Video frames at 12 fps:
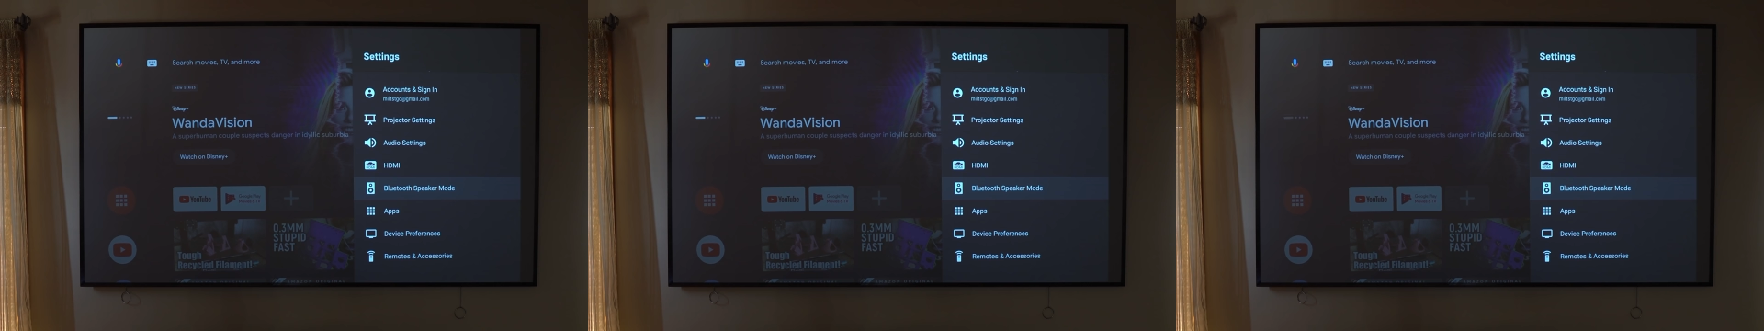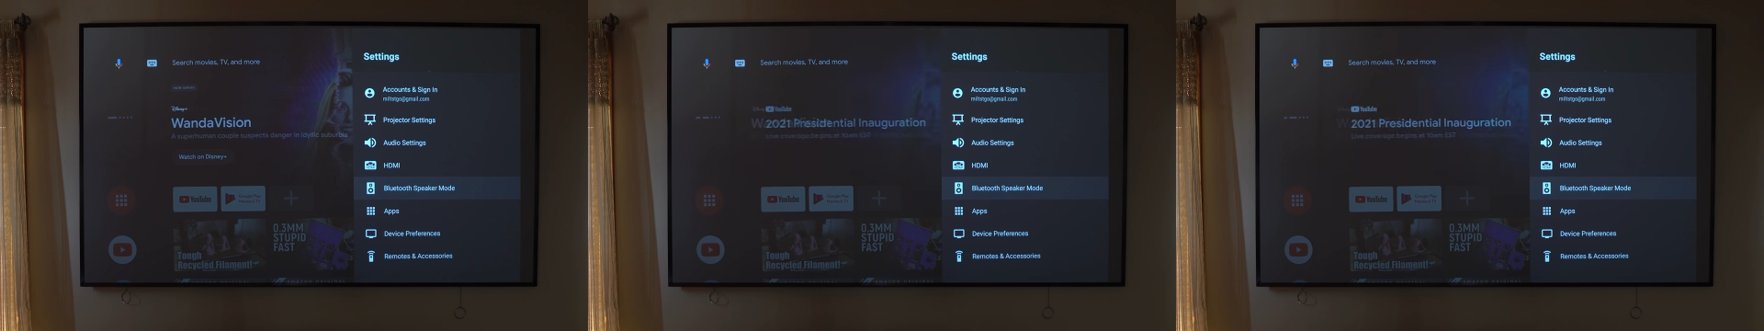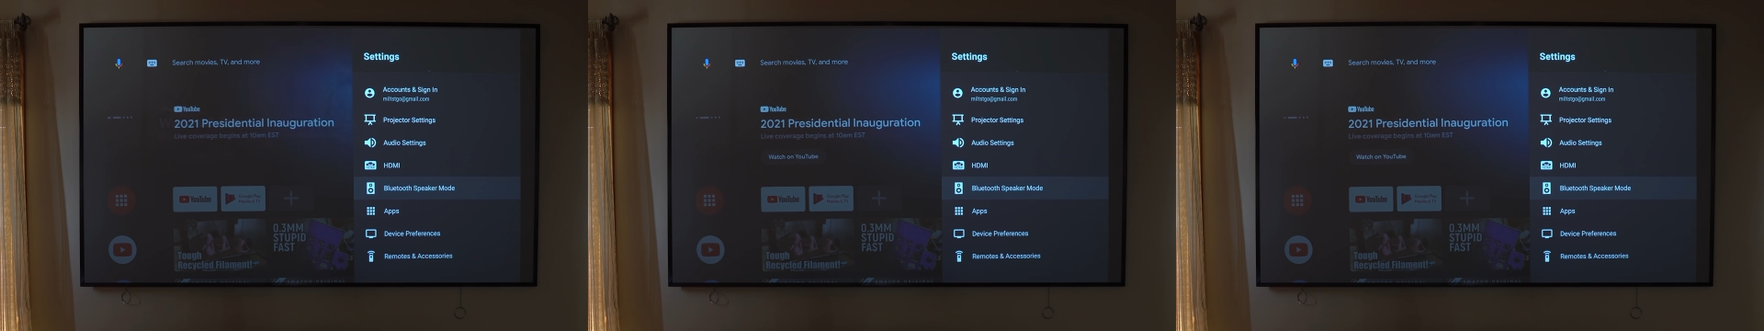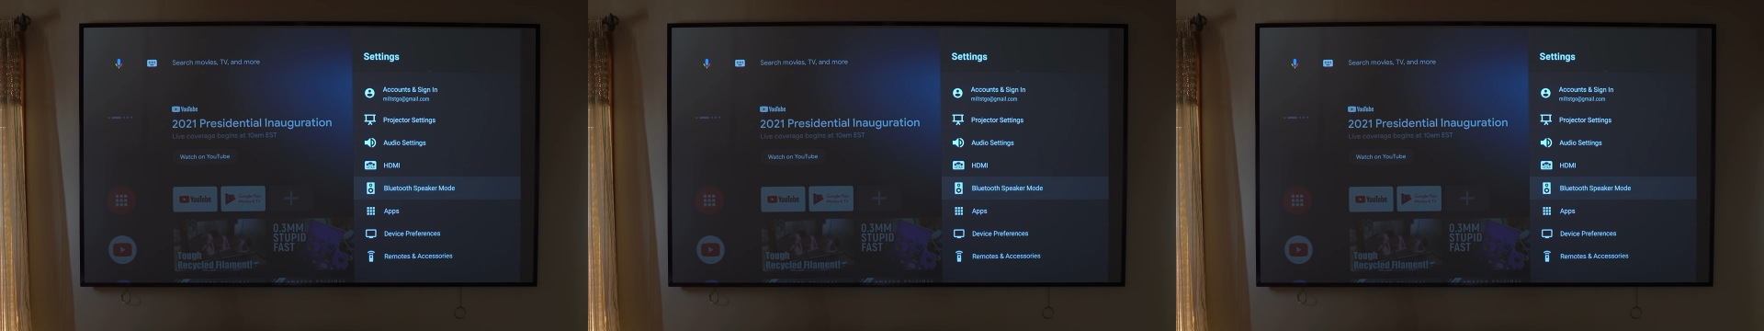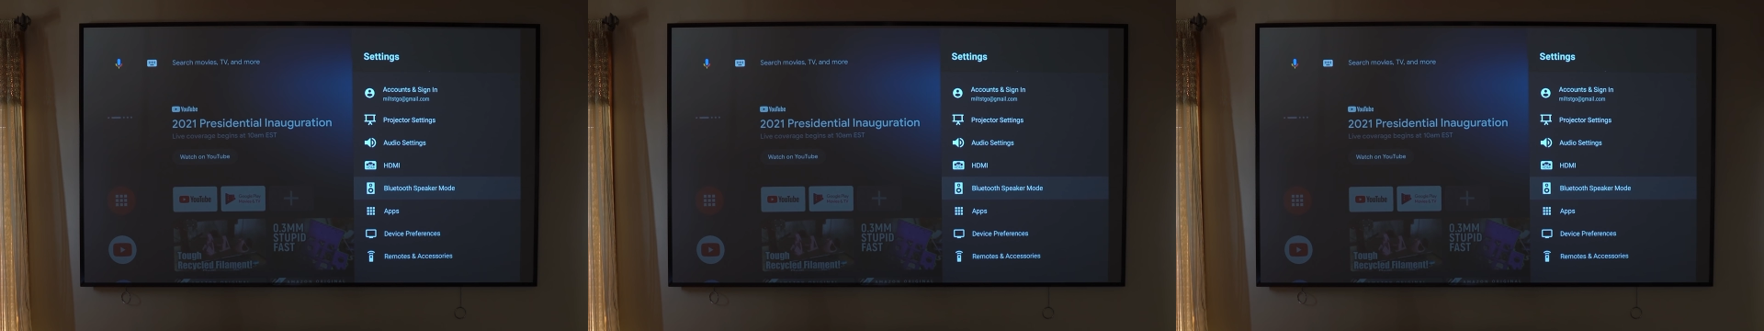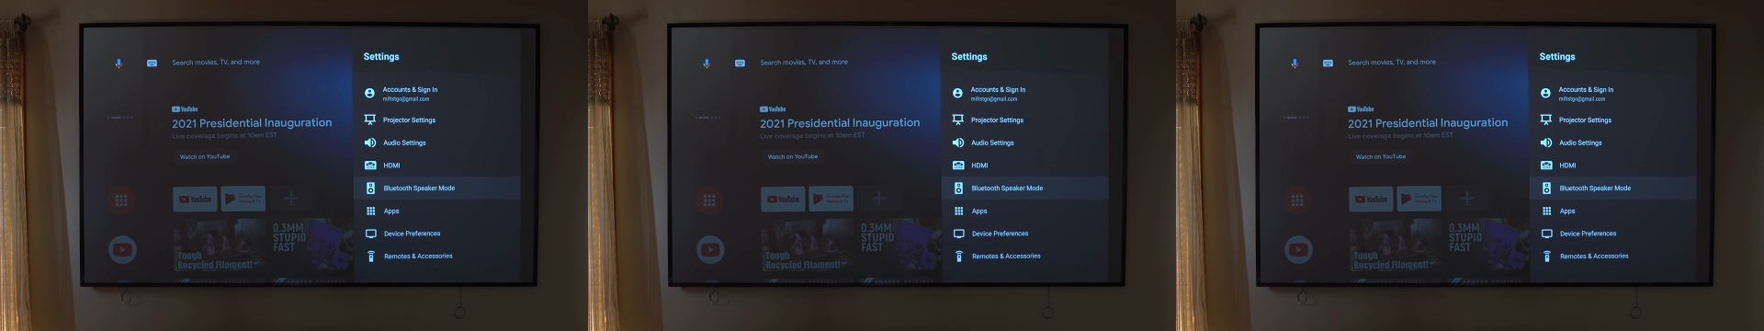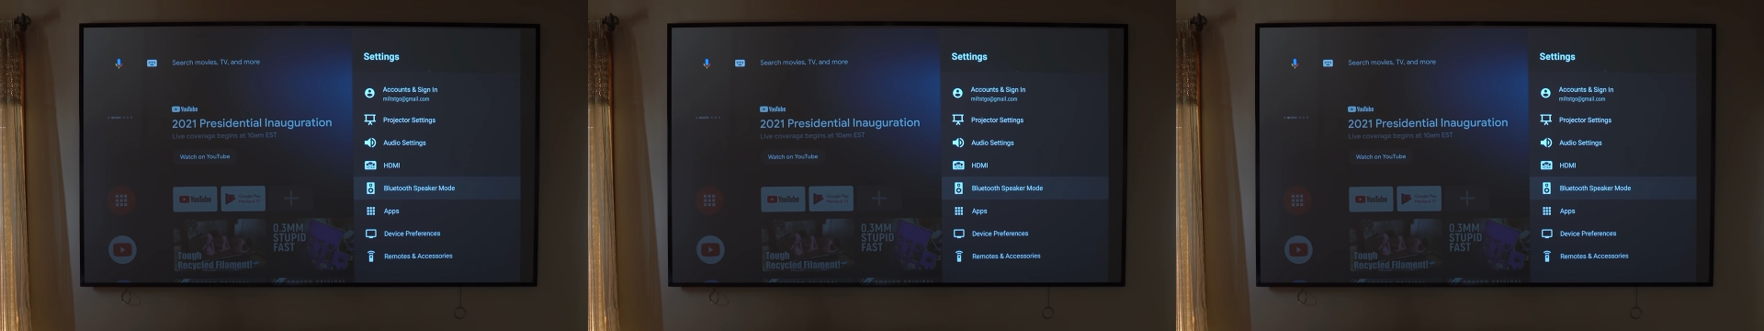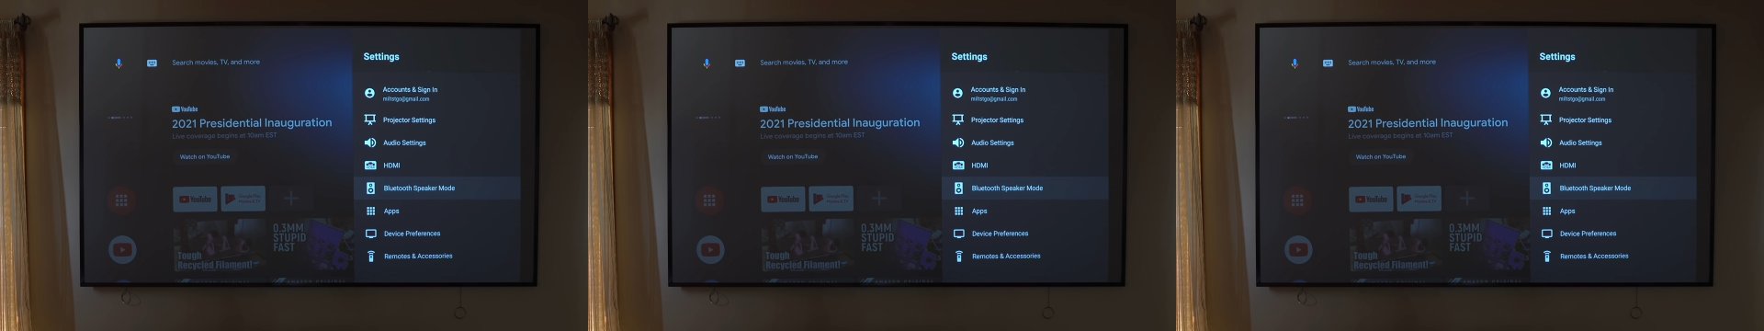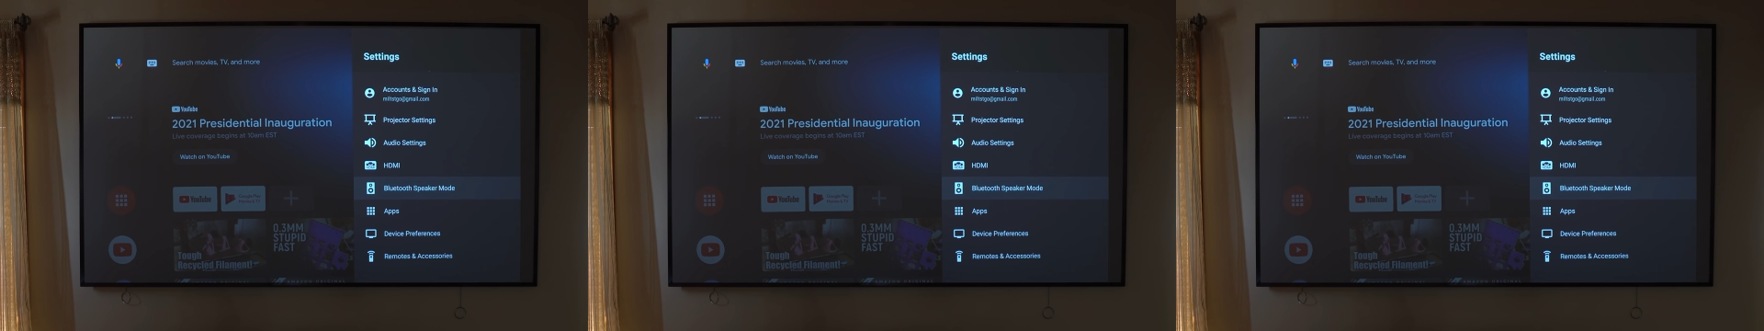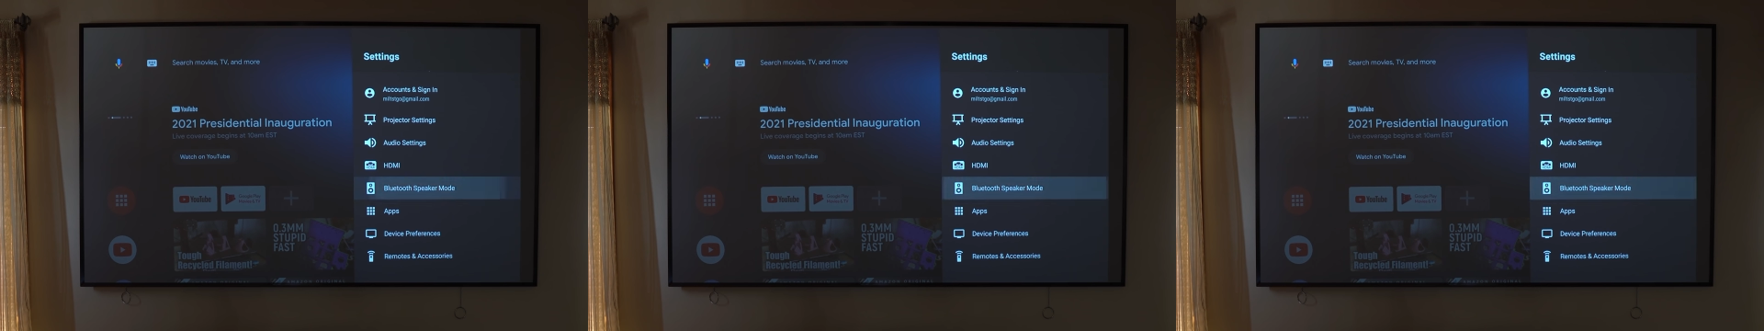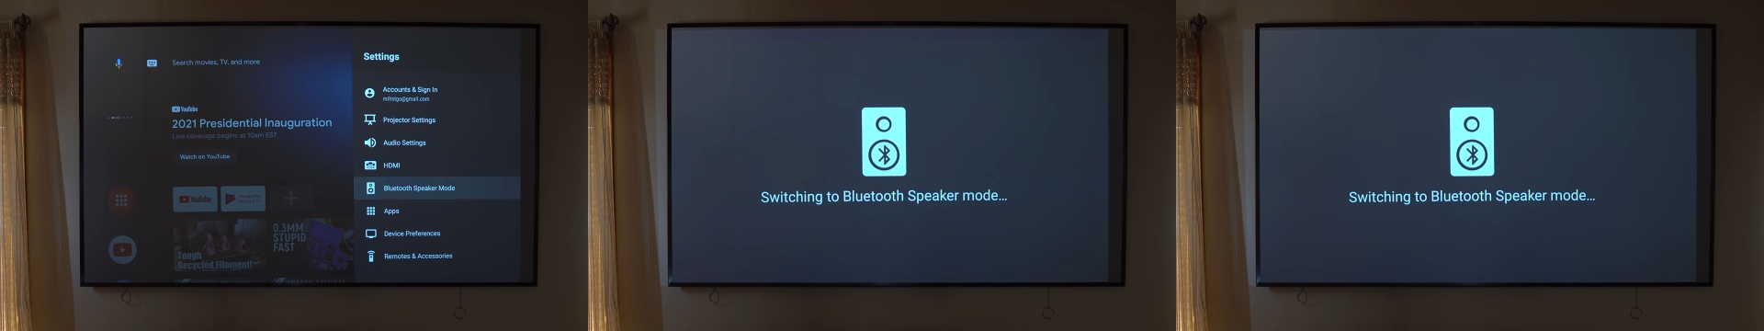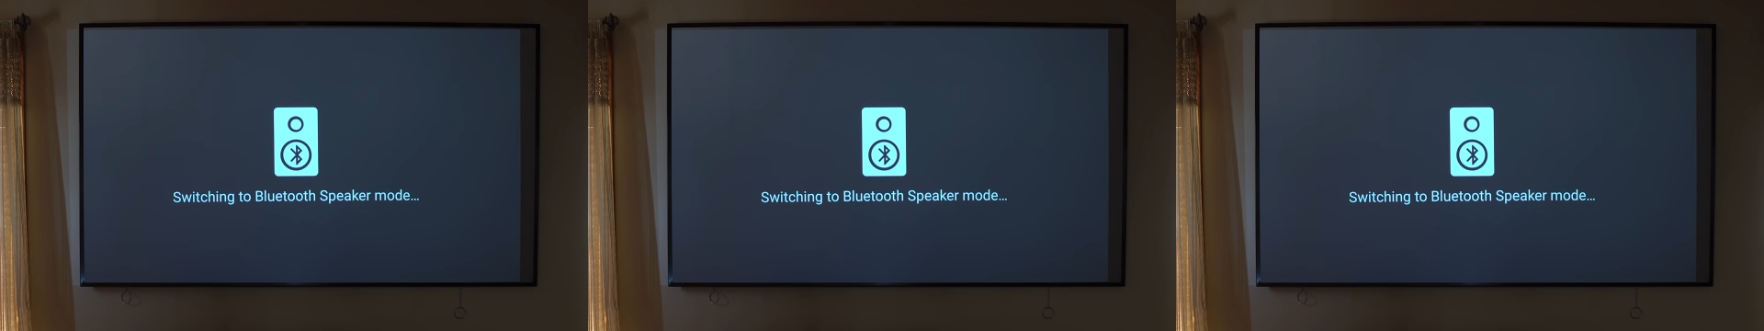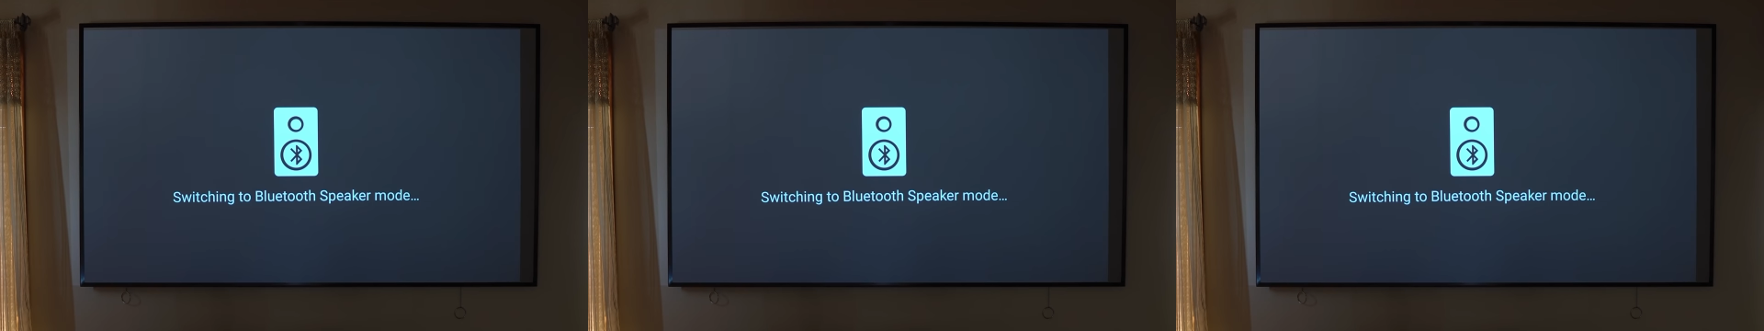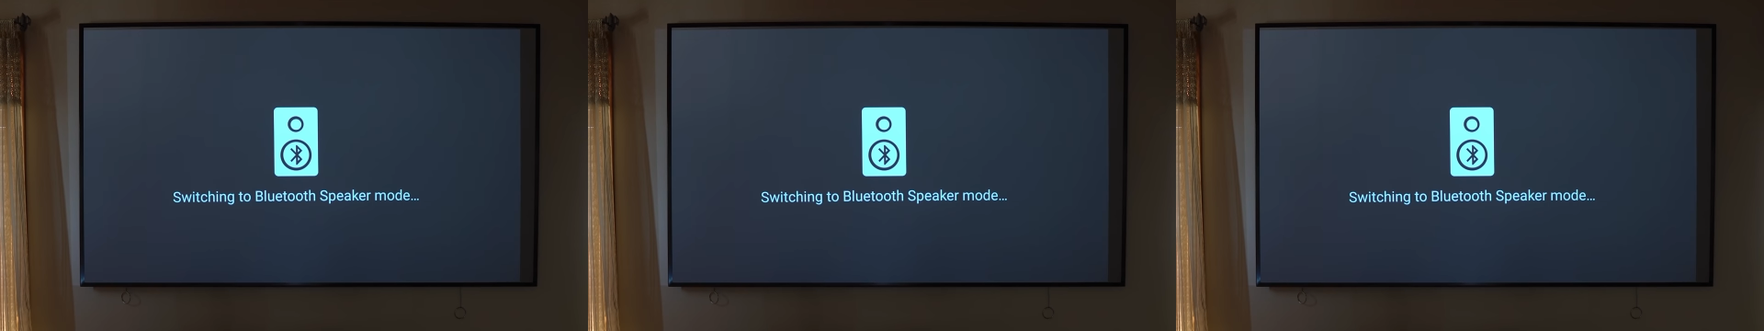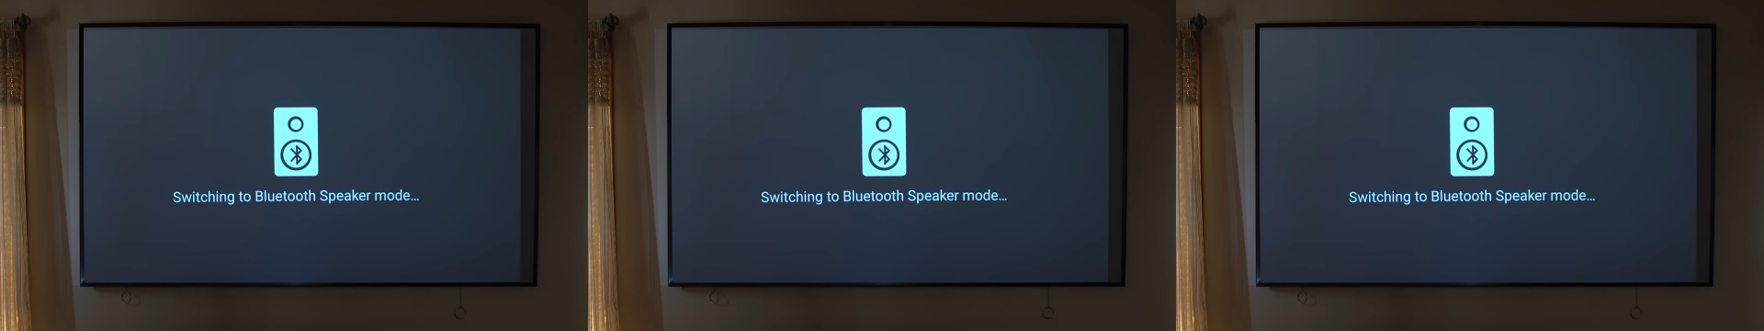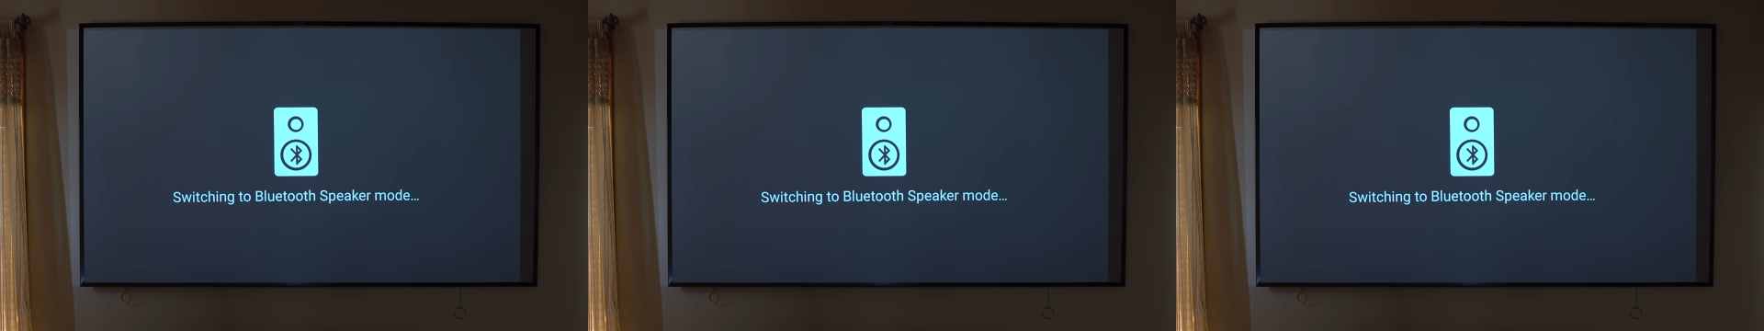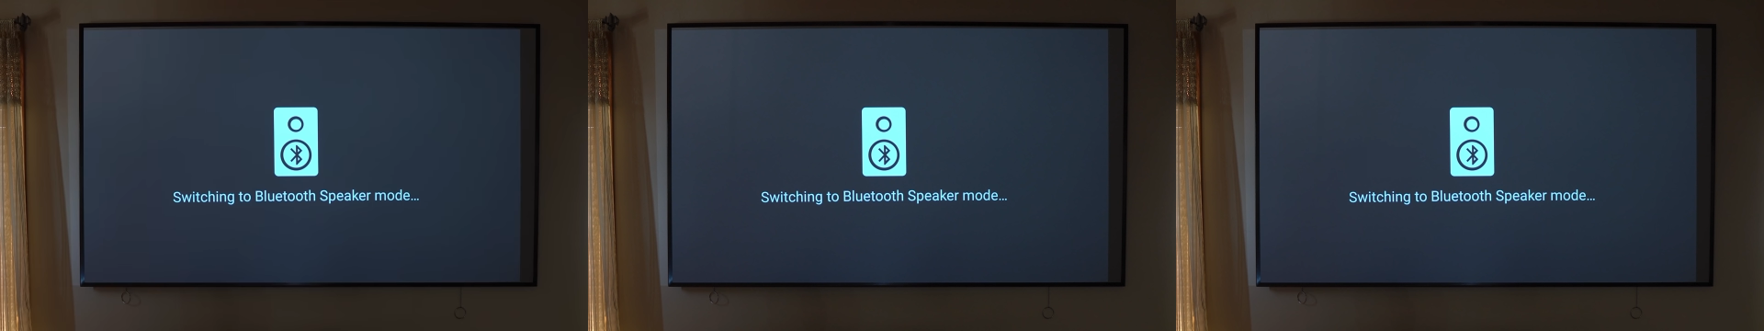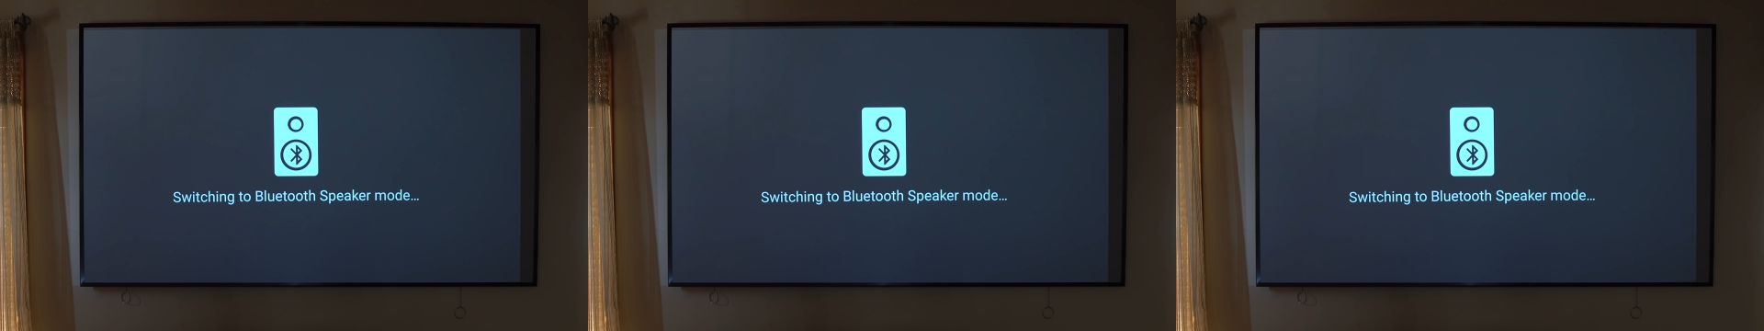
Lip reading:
[unreadable: no face in view]